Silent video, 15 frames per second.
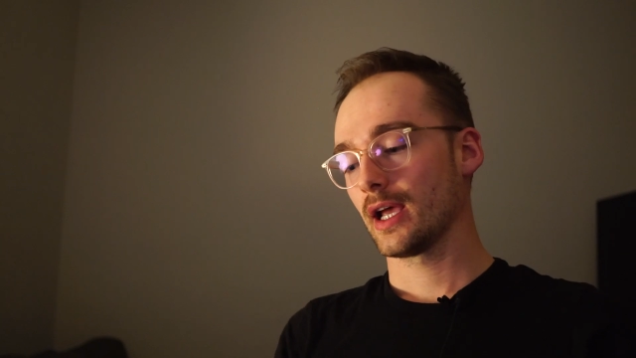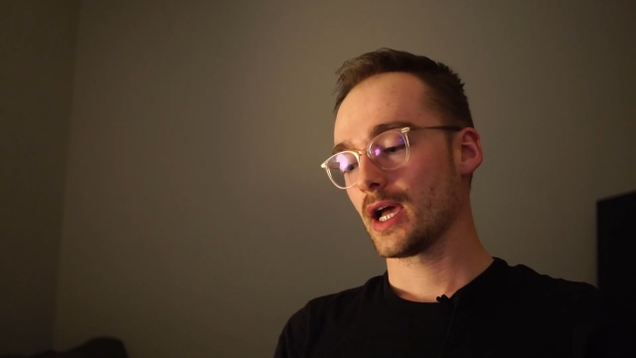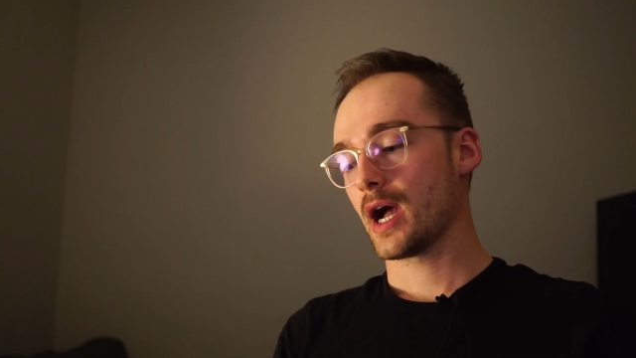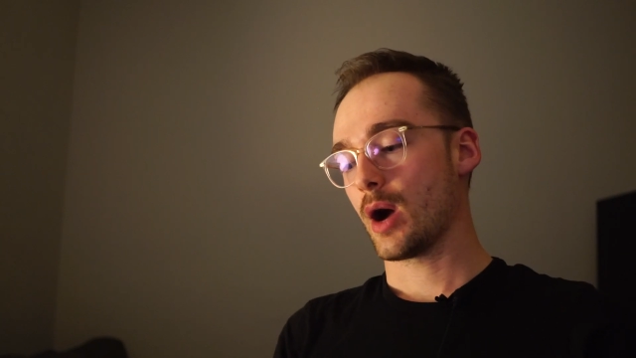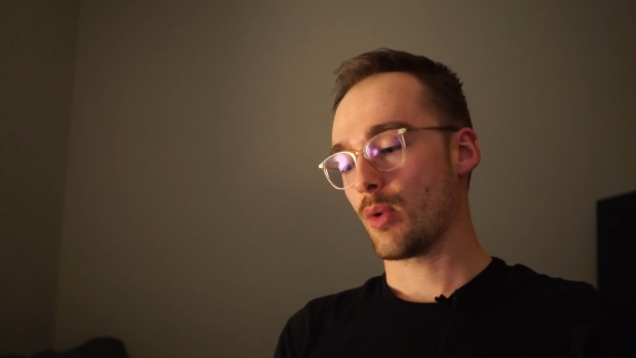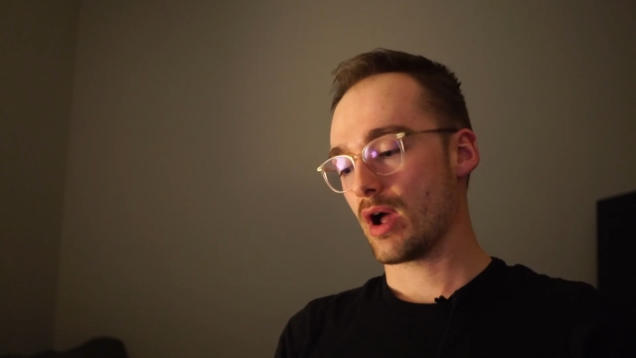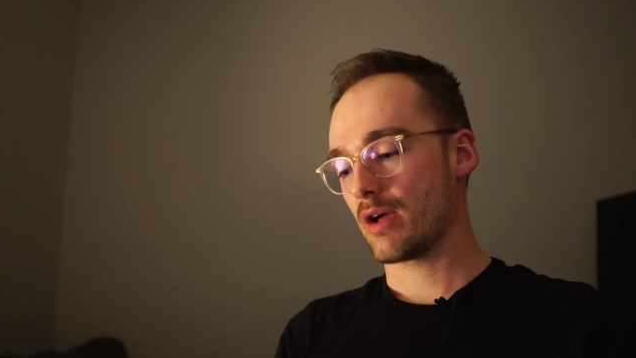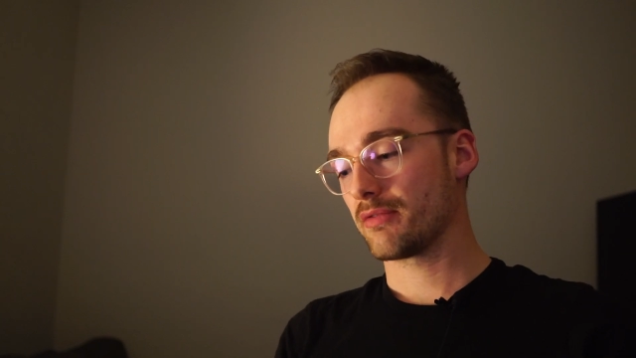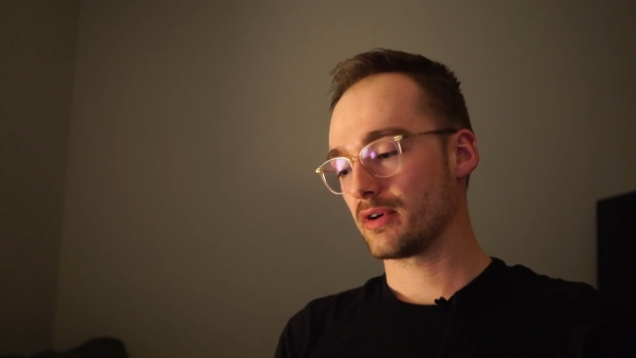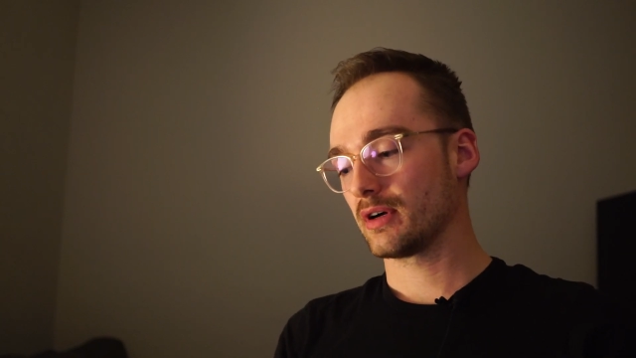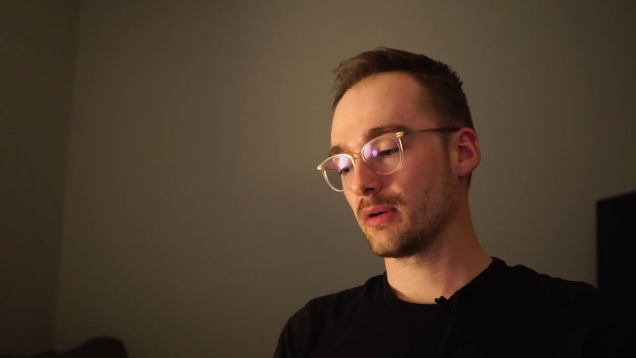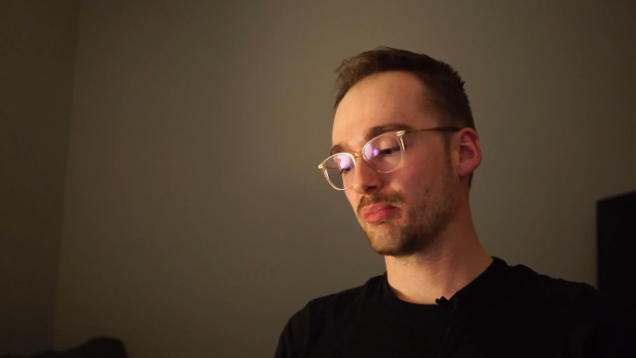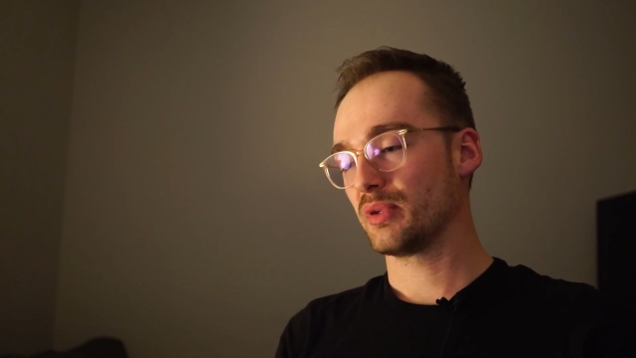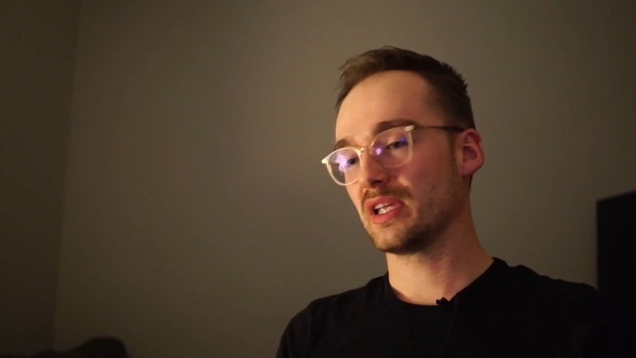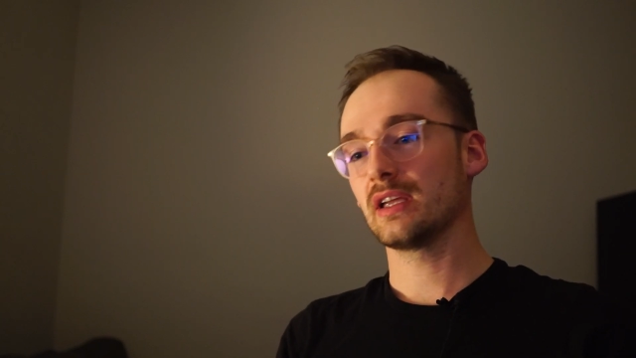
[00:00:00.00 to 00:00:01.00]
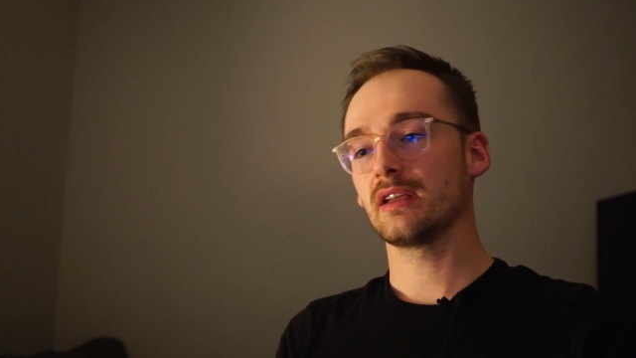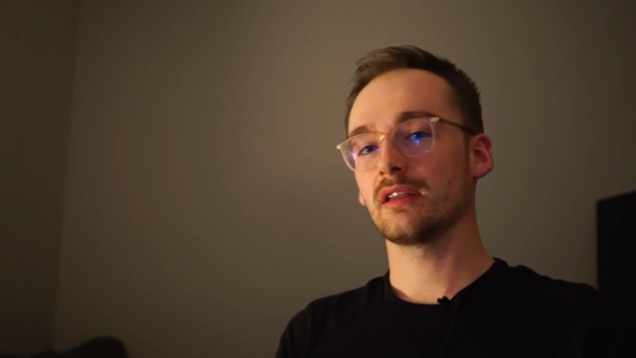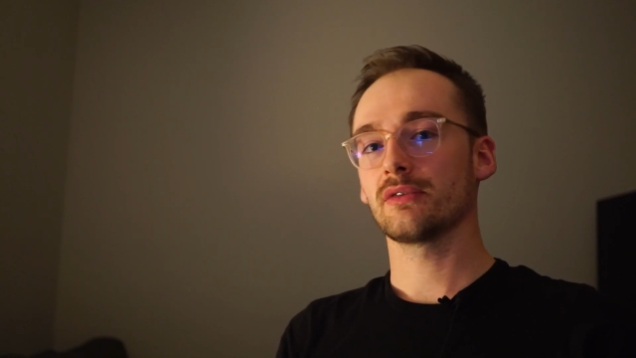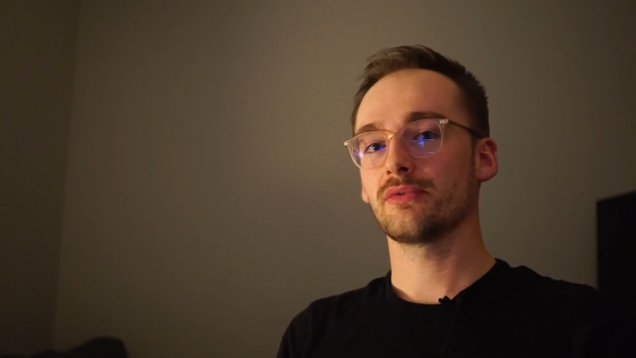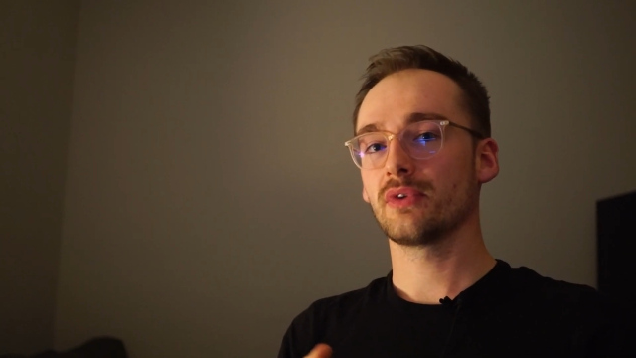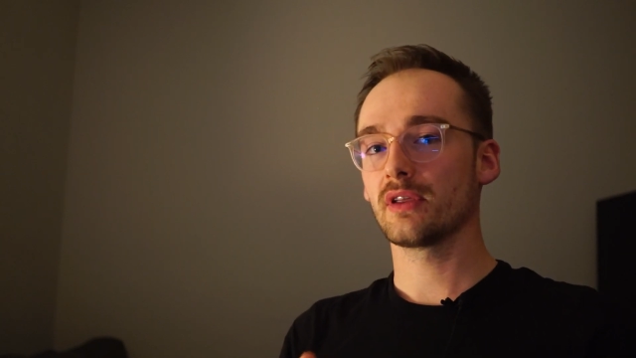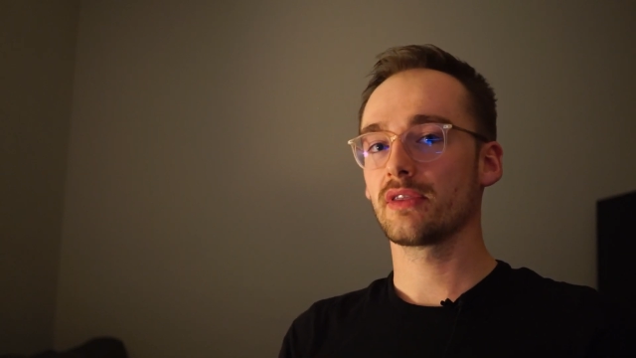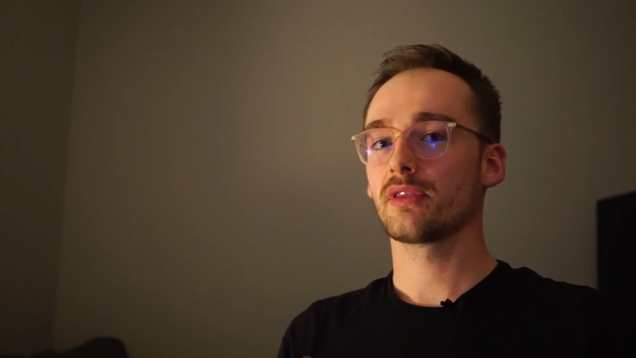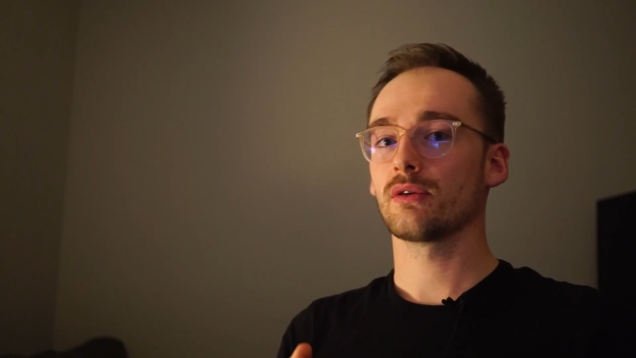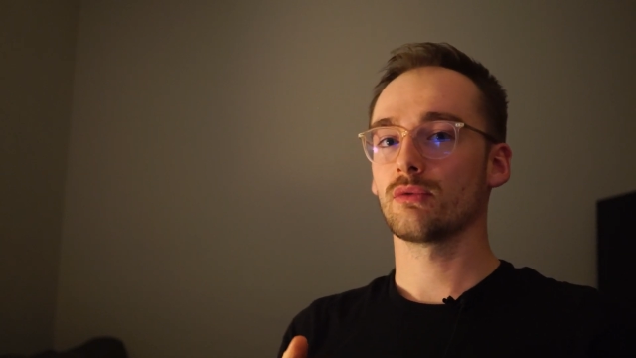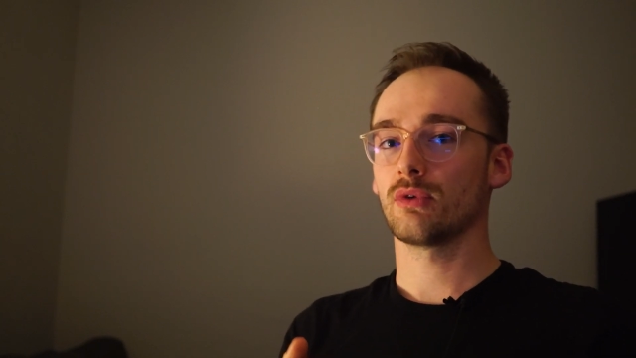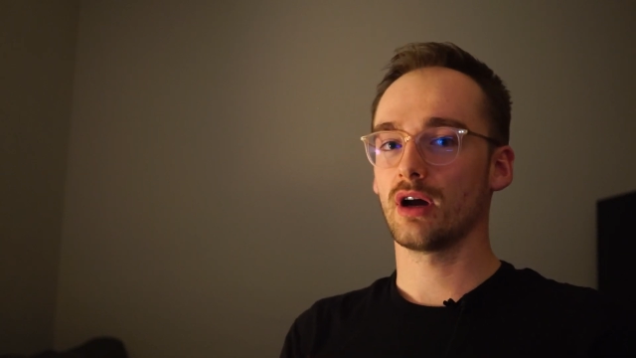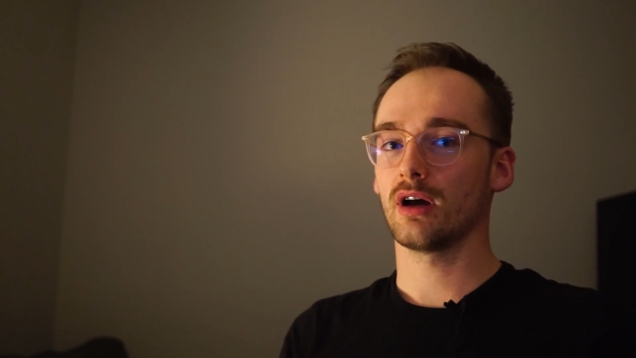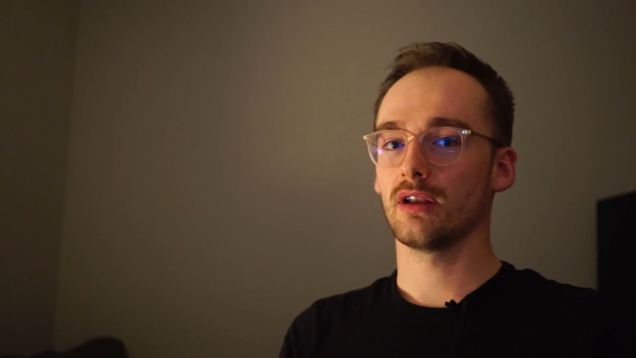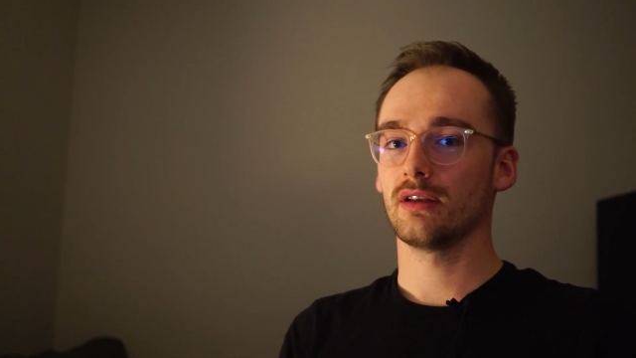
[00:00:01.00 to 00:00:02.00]
However, being the 5th
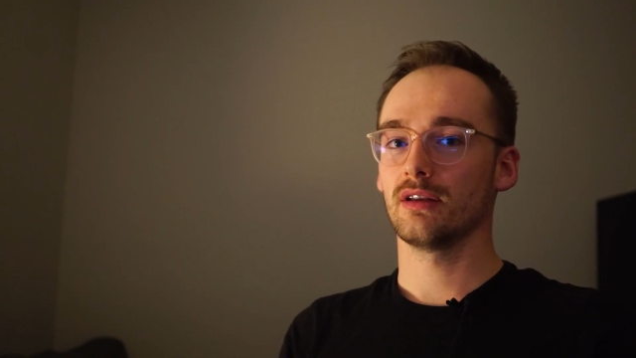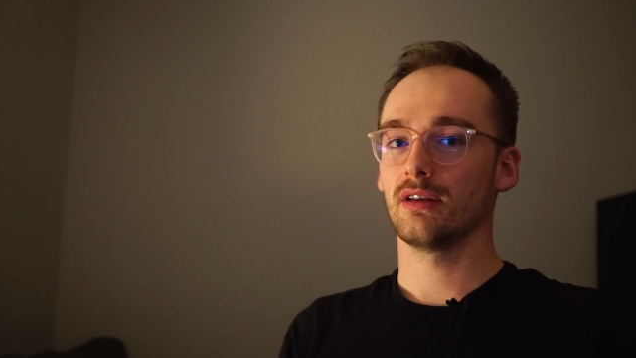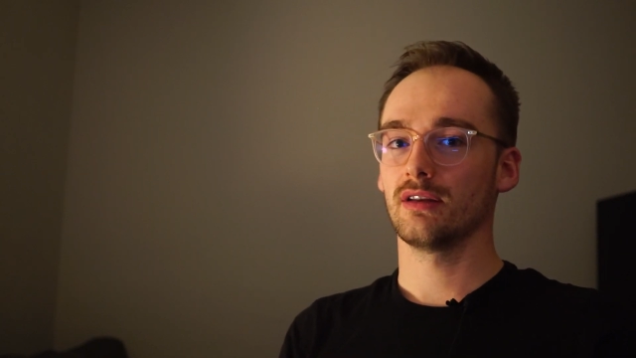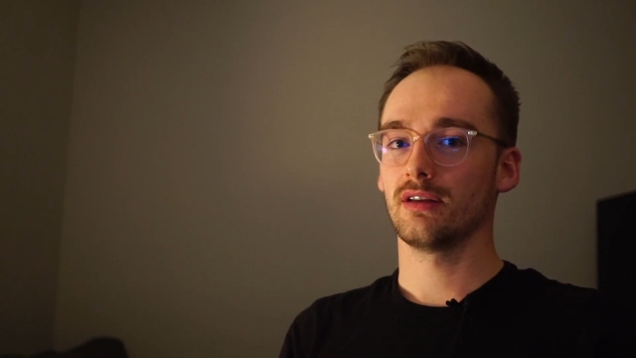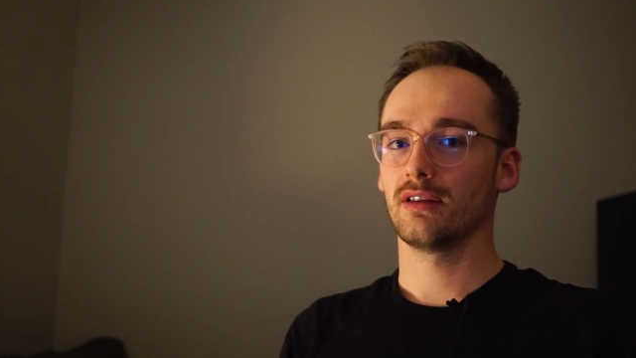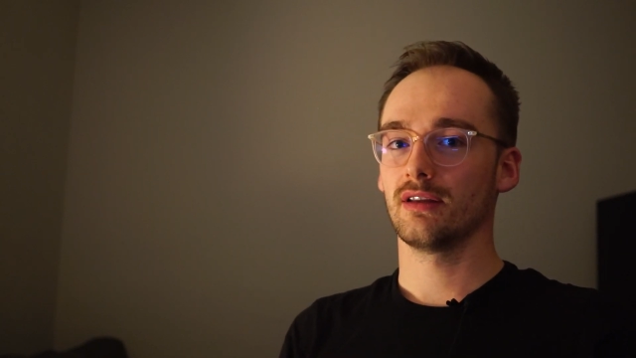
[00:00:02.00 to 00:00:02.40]
run